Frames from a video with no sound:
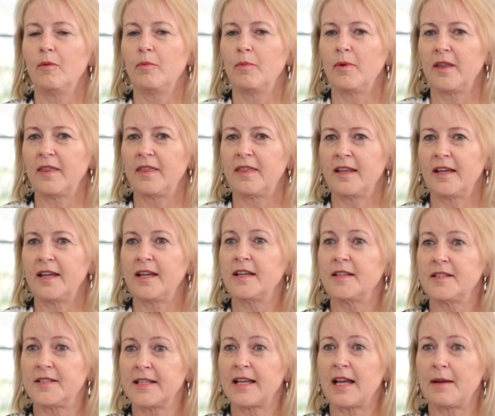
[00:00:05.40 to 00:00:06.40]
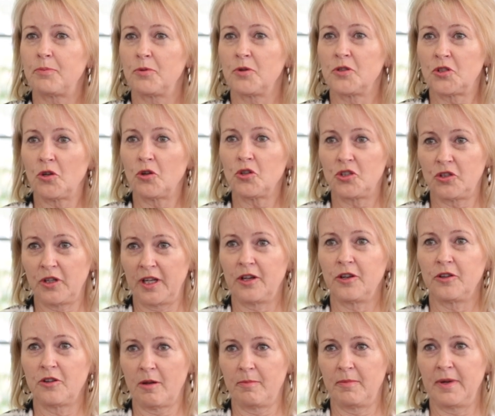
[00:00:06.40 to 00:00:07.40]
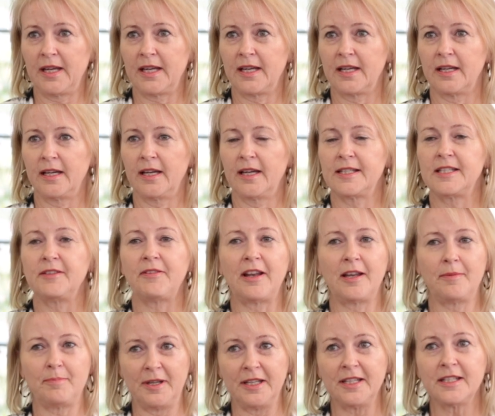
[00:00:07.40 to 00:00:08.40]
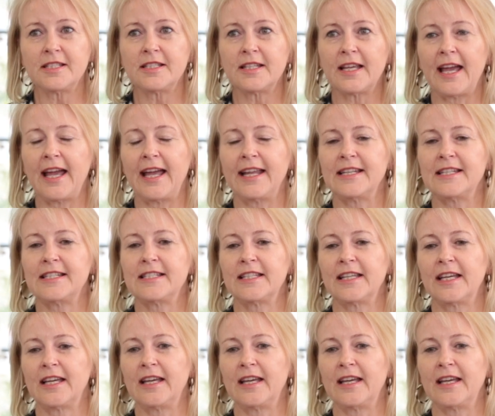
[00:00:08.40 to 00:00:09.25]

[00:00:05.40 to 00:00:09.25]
with Singapore socioeconomic development and